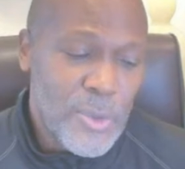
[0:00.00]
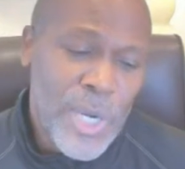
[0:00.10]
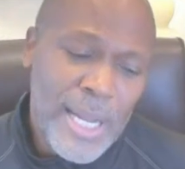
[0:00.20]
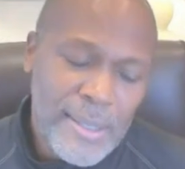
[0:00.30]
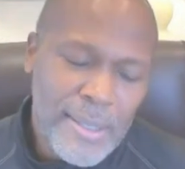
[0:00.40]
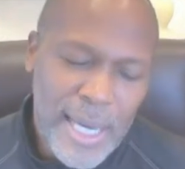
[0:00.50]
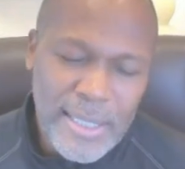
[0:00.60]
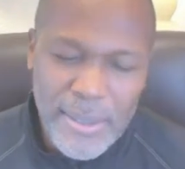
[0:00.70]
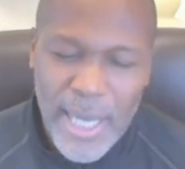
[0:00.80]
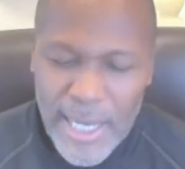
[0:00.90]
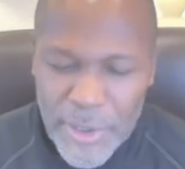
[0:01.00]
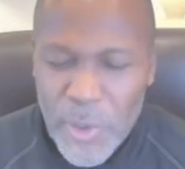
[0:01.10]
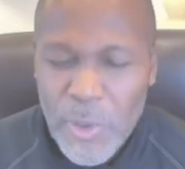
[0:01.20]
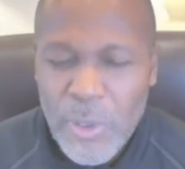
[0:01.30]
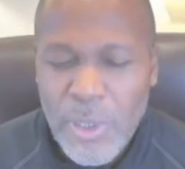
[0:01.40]
When I got to high
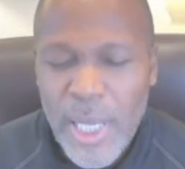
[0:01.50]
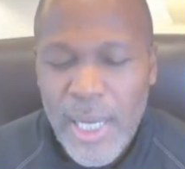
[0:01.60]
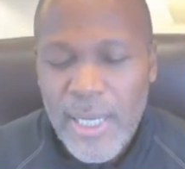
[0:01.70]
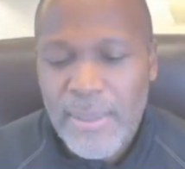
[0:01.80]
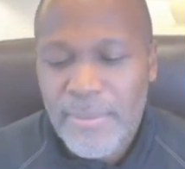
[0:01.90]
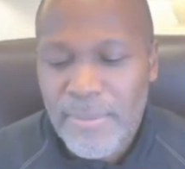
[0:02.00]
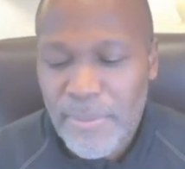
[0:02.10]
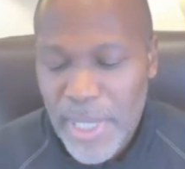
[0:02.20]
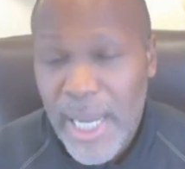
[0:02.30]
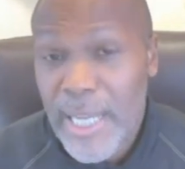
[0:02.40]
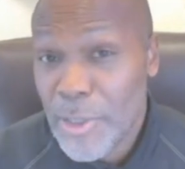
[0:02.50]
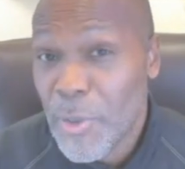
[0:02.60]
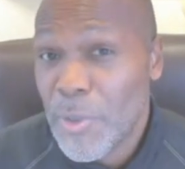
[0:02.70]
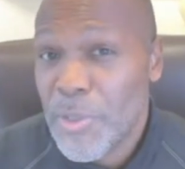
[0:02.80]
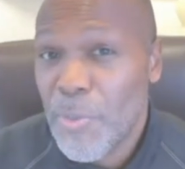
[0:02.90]
school, played high
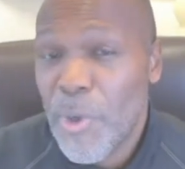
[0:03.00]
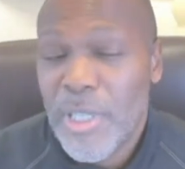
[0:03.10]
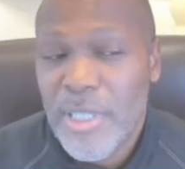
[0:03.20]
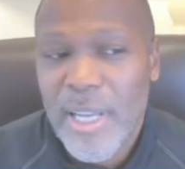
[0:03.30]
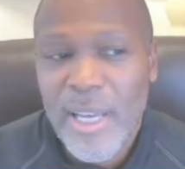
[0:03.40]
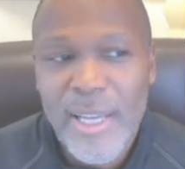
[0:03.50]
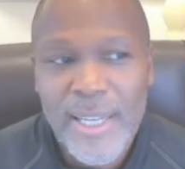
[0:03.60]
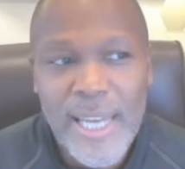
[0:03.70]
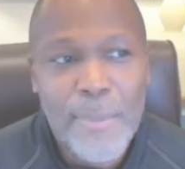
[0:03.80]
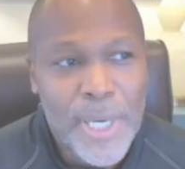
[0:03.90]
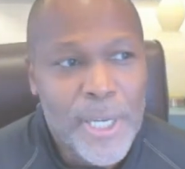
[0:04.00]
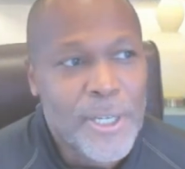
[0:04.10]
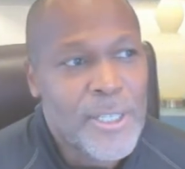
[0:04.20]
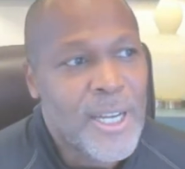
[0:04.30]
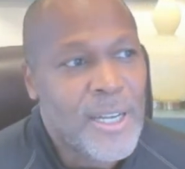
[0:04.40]
school sports, it got
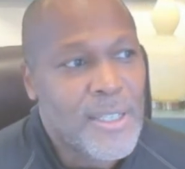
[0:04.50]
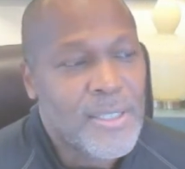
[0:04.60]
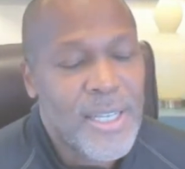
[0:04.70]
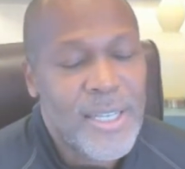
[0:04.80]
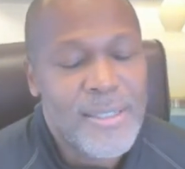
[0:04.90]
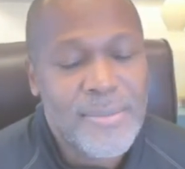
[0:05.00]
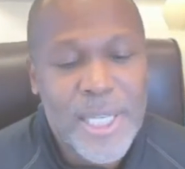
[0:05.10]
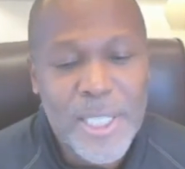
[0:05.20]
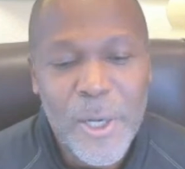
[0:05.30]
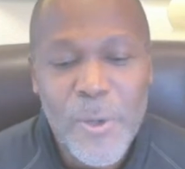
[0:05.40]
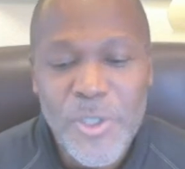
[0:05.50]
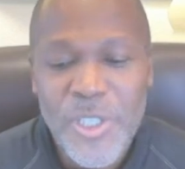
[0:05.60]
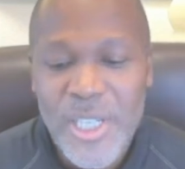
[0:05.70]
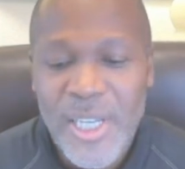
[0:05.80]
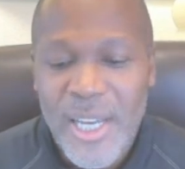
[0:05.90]
better. My
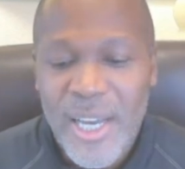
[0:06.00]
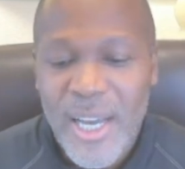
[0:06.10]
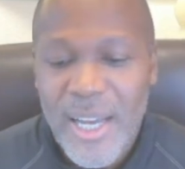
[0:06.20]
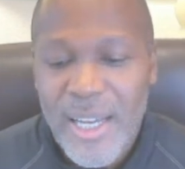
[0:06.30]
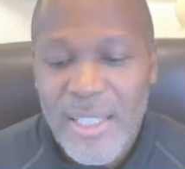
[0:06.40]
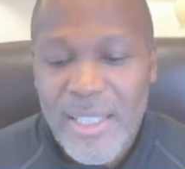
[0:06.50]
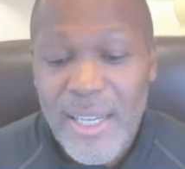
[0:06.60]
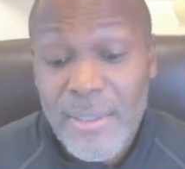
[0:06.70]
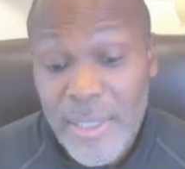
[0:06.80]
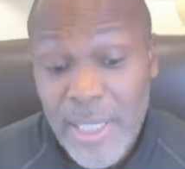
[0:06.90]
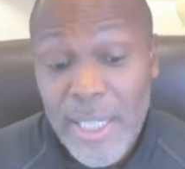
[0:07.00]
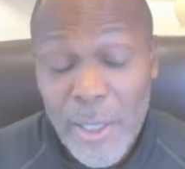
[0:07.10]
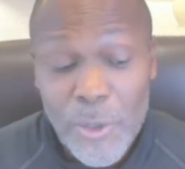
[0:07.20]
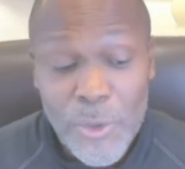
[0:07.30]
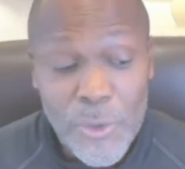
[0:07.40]
coach, the late
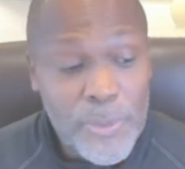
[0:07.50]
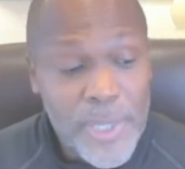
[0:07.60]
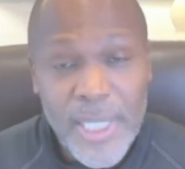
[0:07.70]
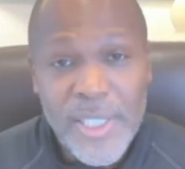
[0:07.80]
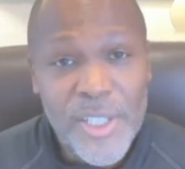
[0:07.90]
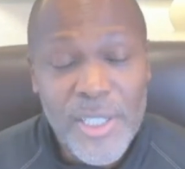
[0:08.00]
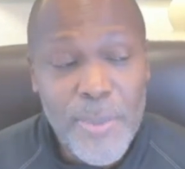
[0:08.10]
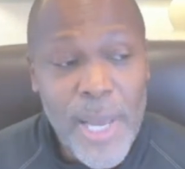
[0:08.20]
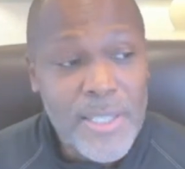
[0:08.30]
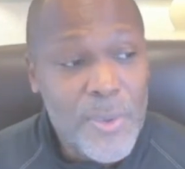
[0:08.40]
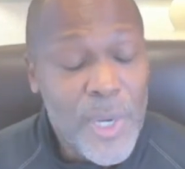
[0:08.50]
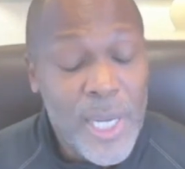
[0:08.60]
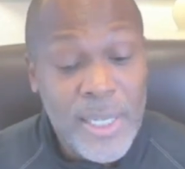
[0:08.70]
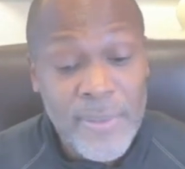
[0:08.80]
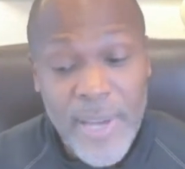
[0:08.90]
Coach Rubin, he just passed
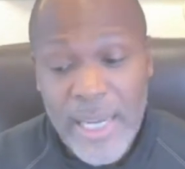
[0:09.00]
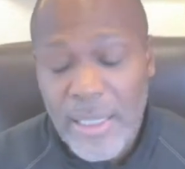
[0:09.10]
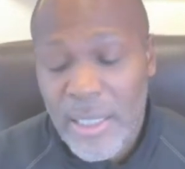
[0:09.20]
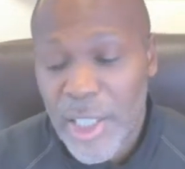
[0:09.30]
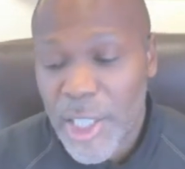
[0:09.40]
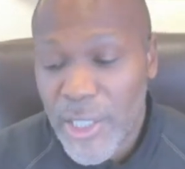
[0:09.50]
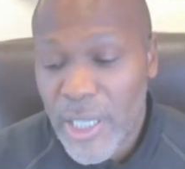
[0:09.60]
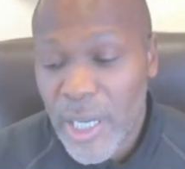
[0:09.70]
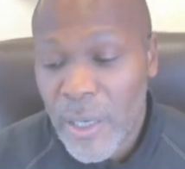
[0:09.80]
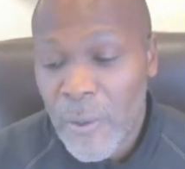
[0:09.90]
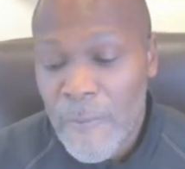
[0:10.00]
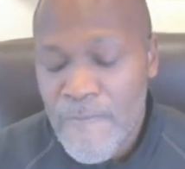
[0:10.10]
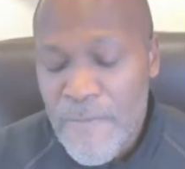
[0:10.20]
away, in fact, a year ago,